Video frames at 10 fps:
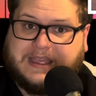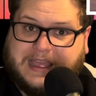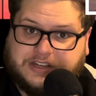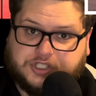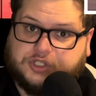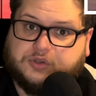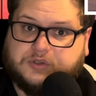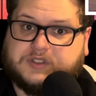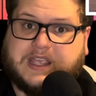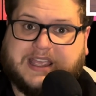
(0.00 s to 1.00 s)
and
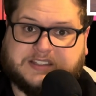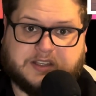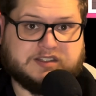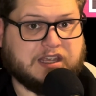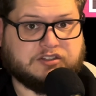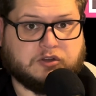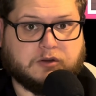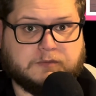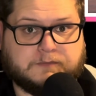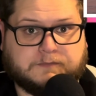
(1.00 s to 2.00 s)
choose a successor.
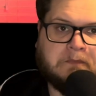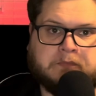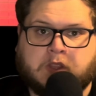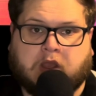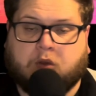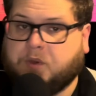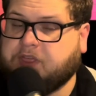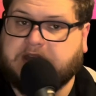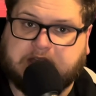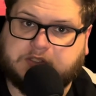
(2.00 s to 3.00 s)
We
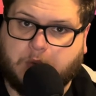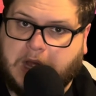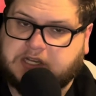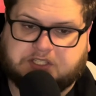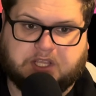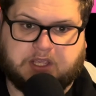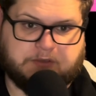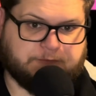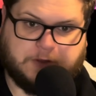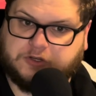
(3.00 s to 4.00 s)
then get to watch the
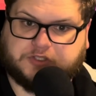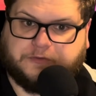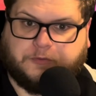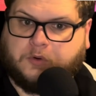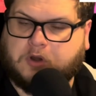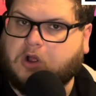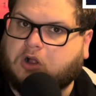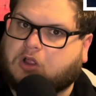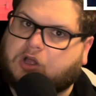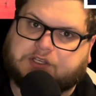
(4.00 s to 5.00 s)
Fierce Four
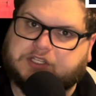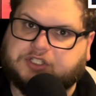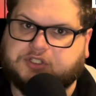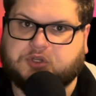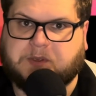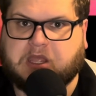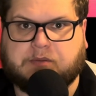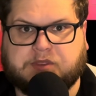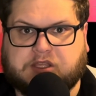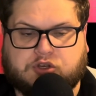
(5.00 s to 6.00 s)
all audition to
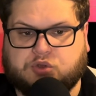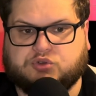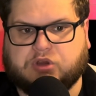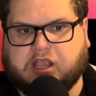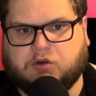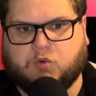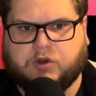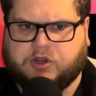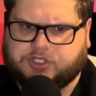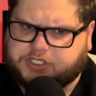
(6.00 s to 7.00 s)
become the new Dragon
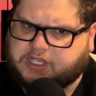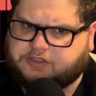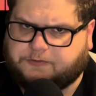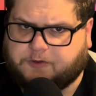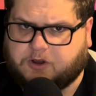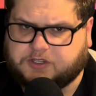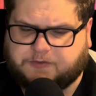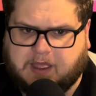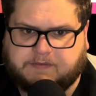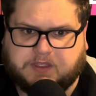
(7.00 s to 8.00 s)
Warrior, just like the Furious
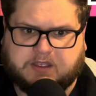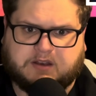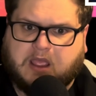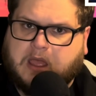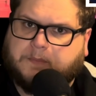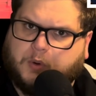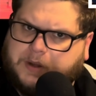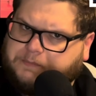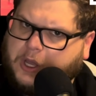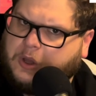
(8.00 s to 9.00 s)
Five did. But
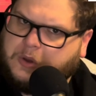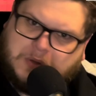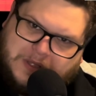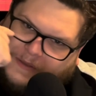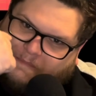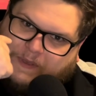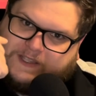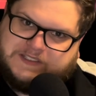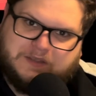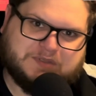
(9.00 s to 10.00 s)
when Po
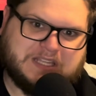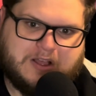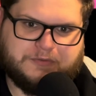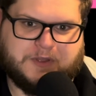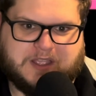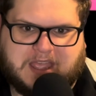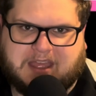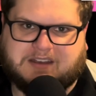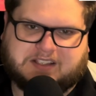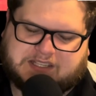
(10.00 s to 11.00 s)
picks himself
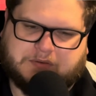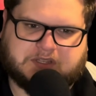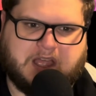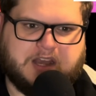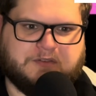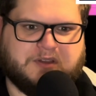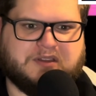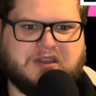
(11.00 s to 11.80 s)
again, because that was kind of a